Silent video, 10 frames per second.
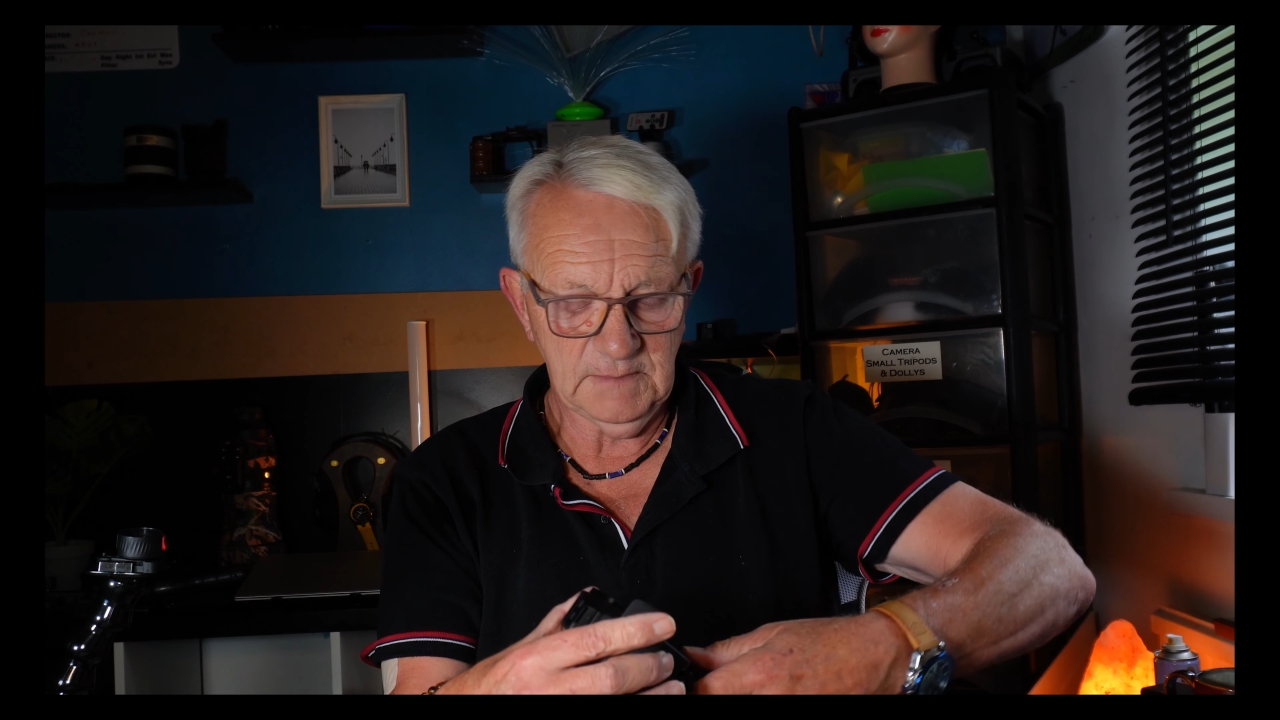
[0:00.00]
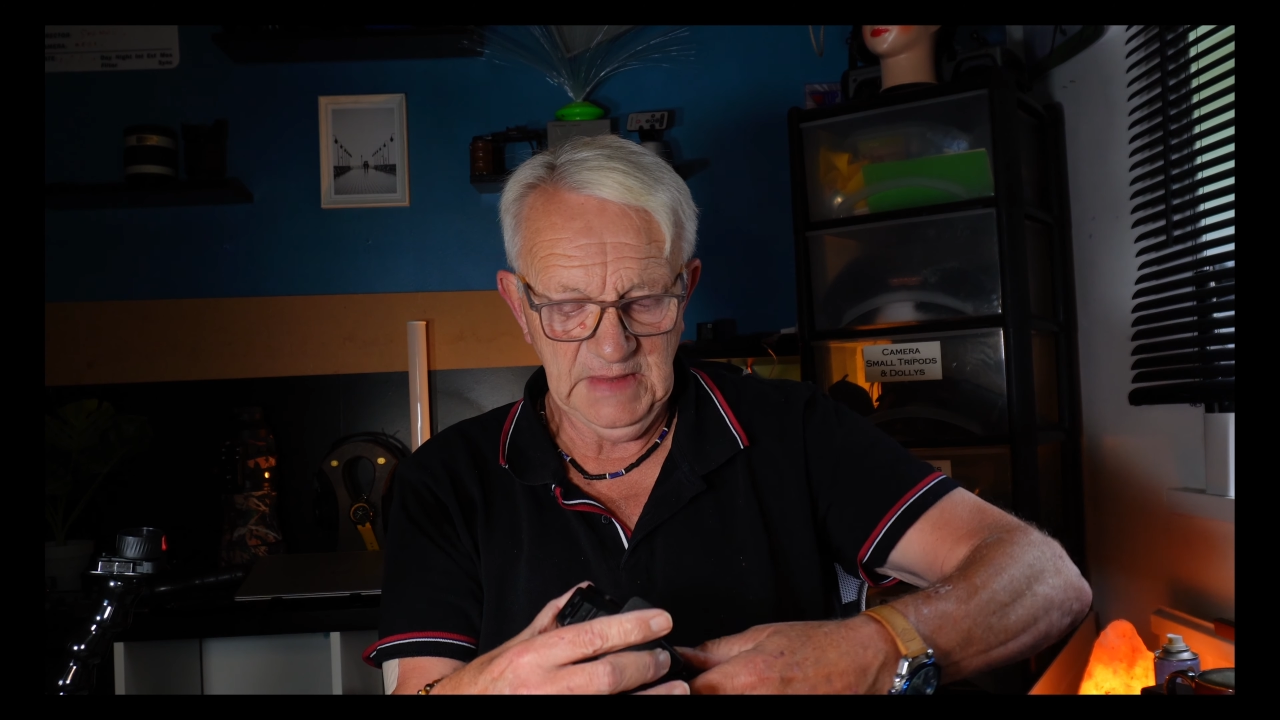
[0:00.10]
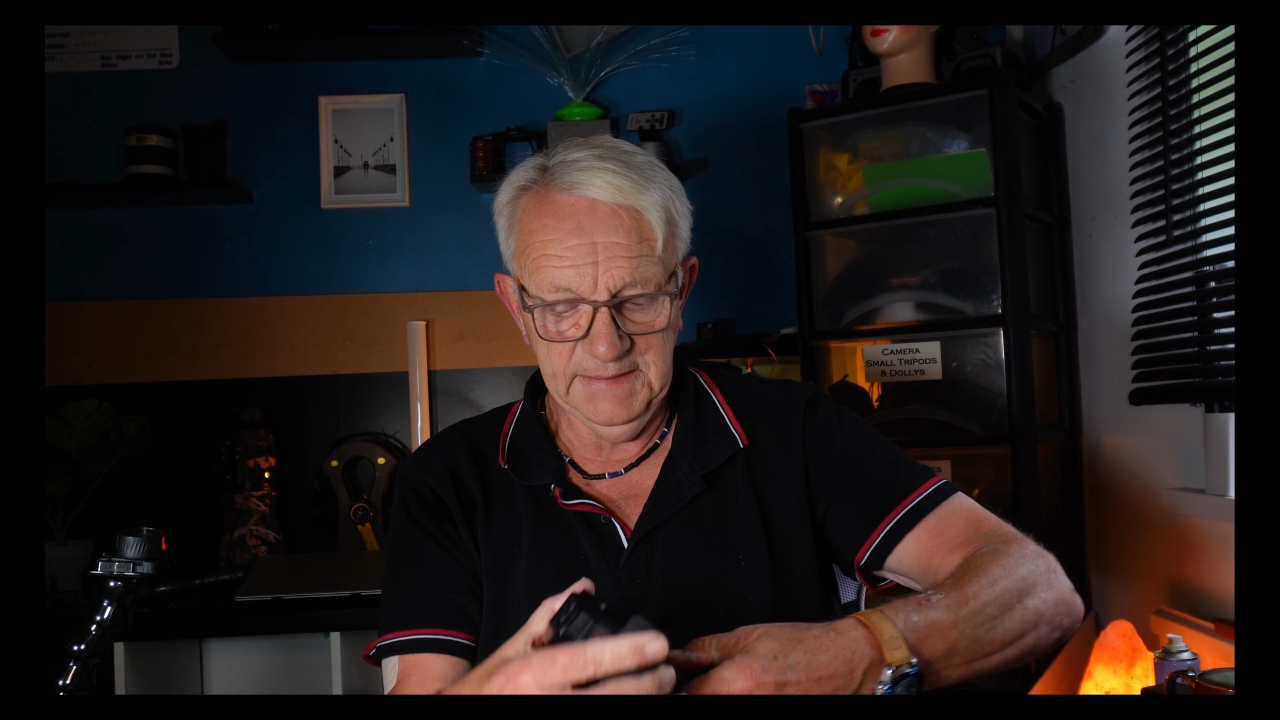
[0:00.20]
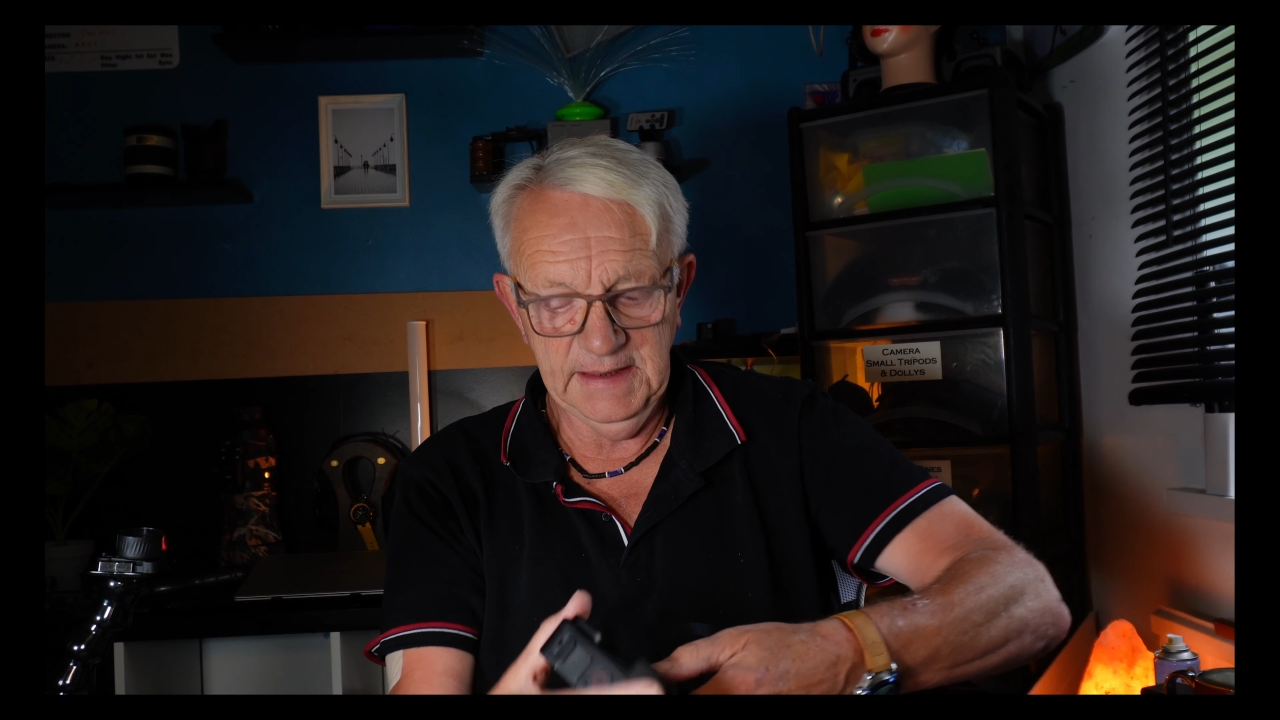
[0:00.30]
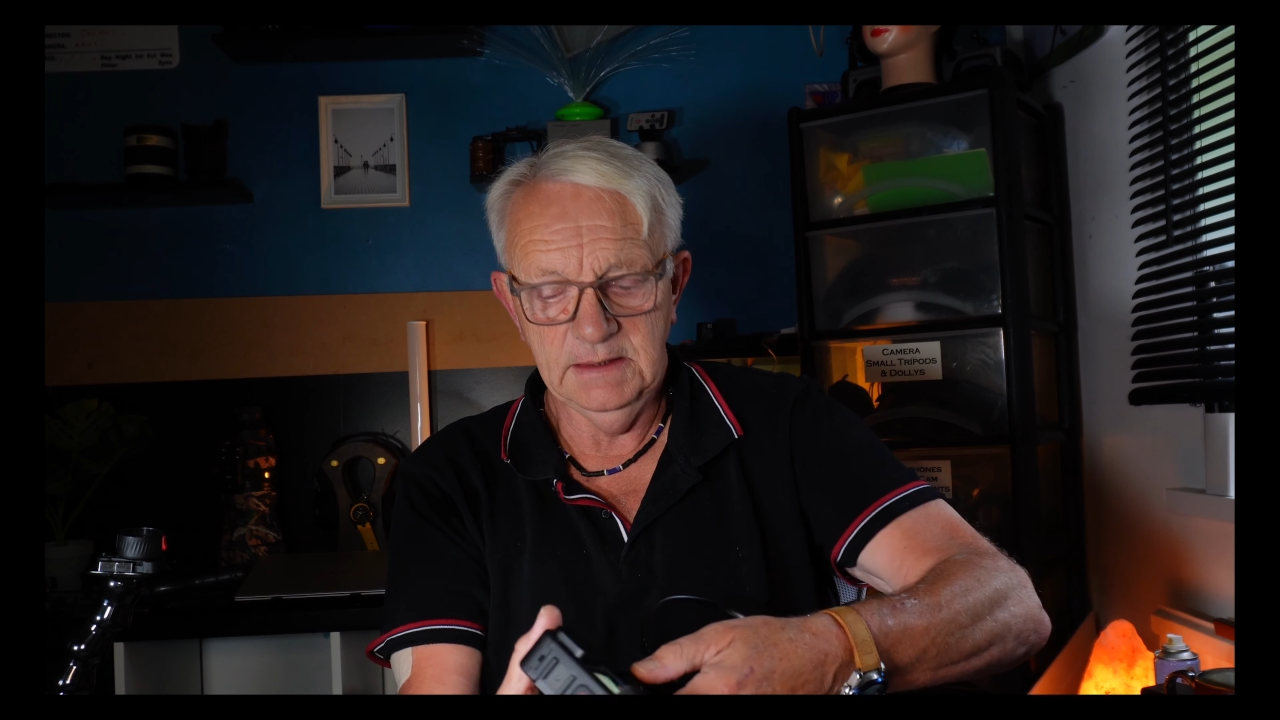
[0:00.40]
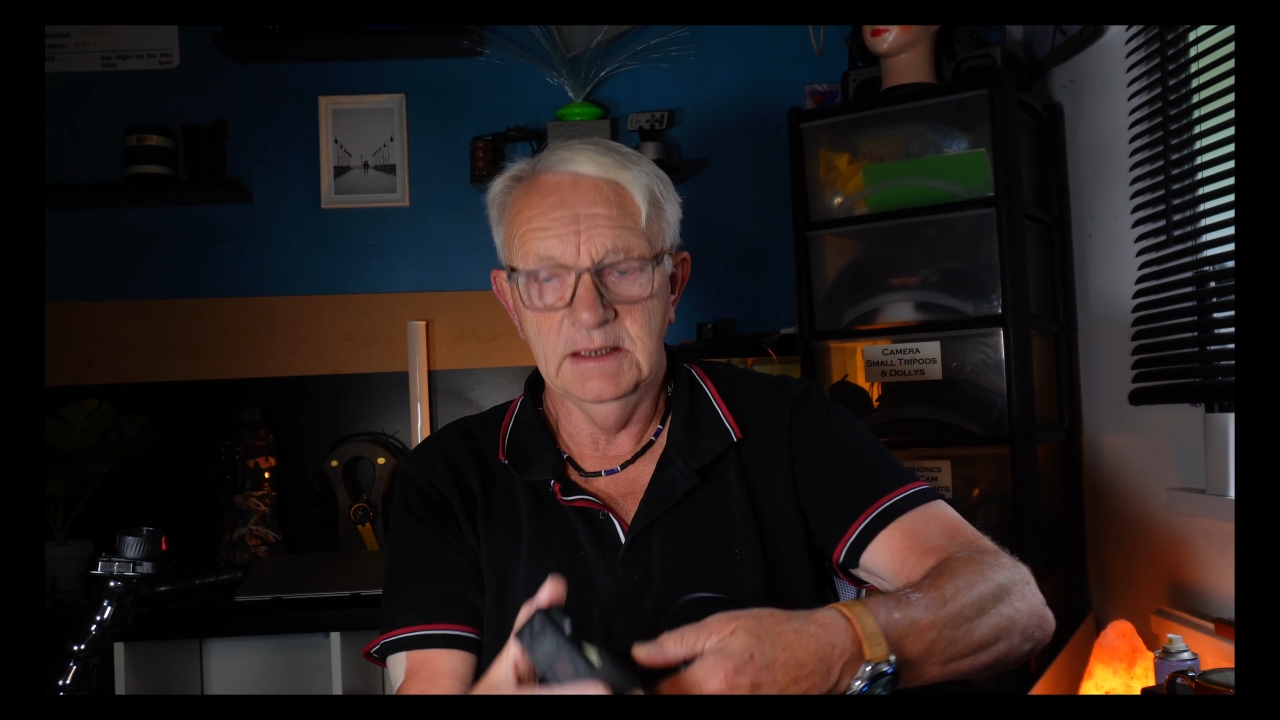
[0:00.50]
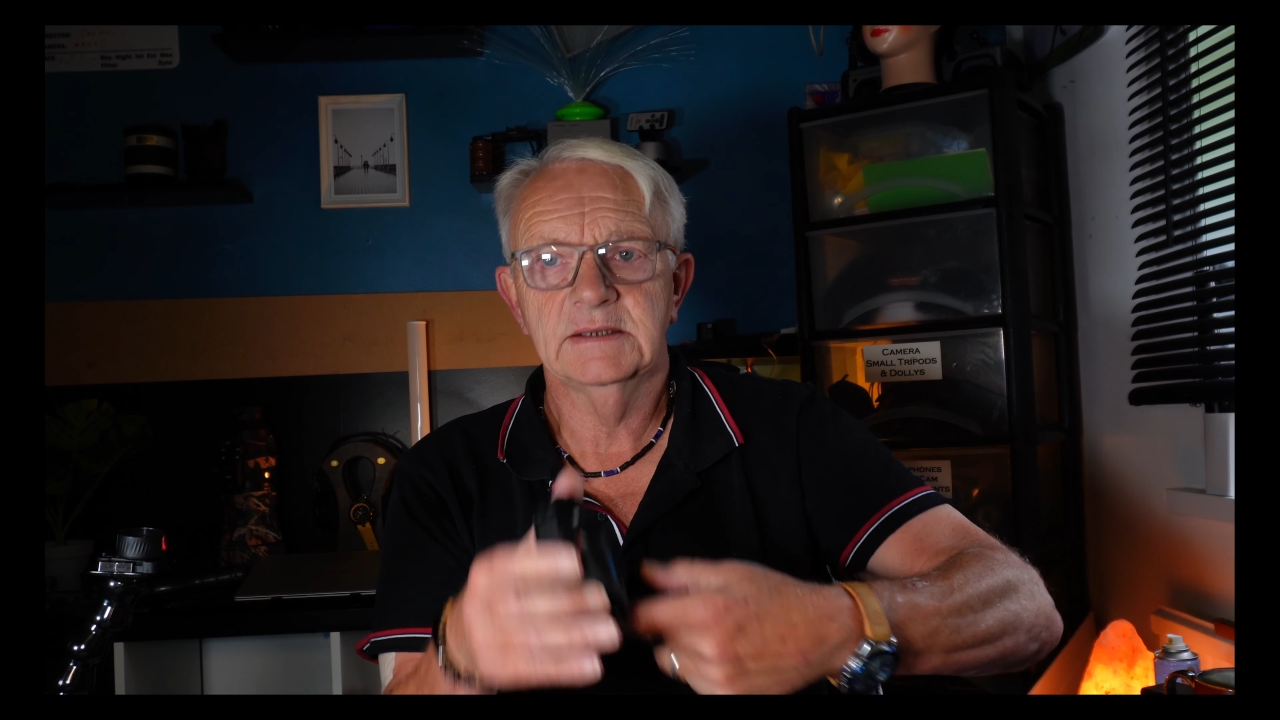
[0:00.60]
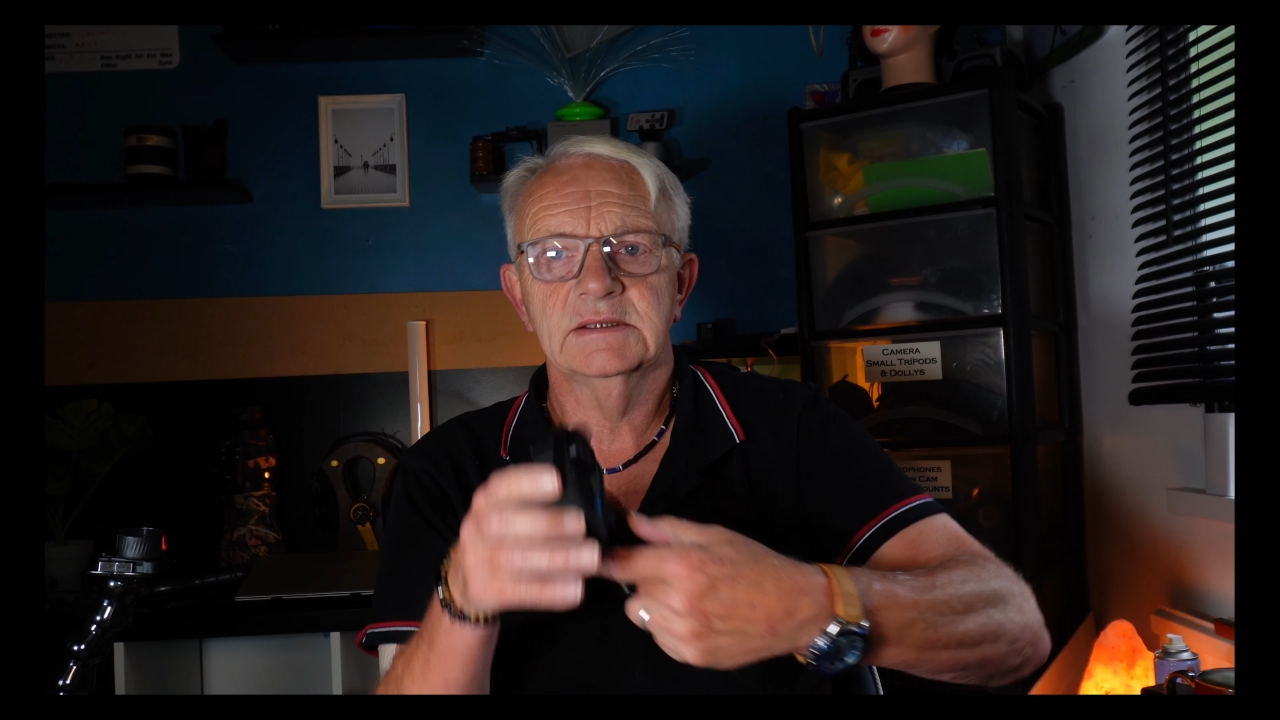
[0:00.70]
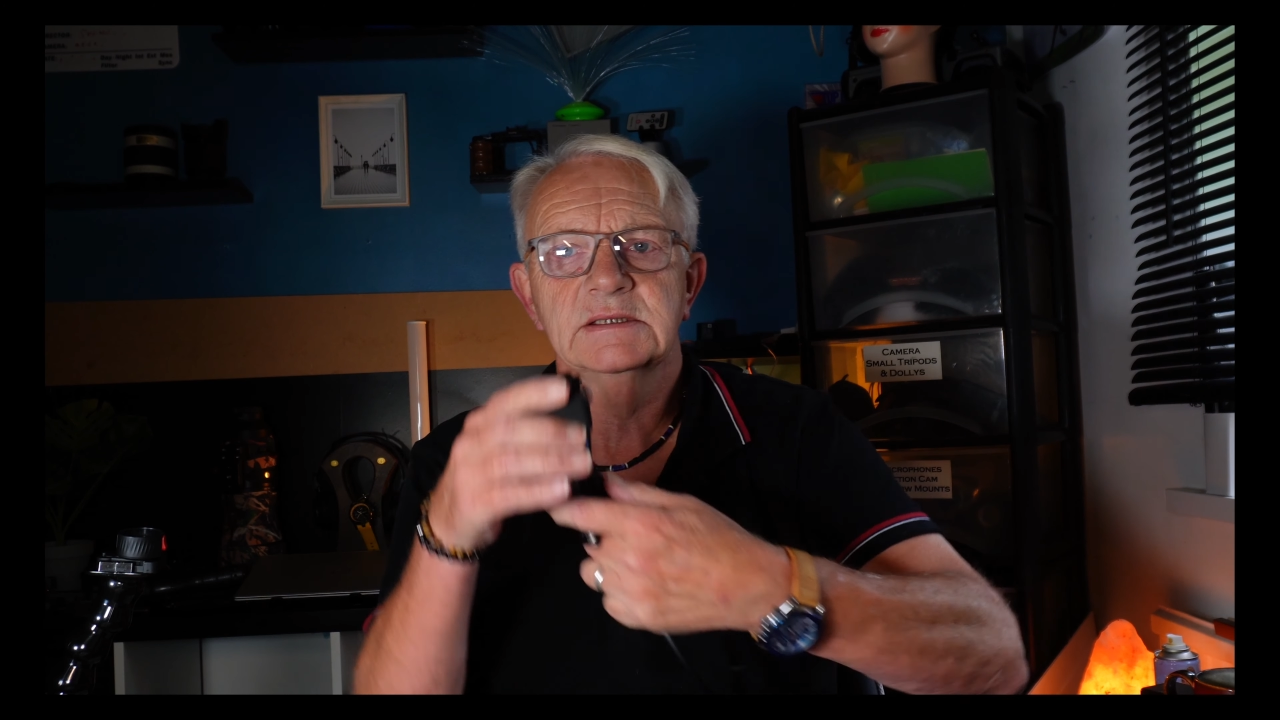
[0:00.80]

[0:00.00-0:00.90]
to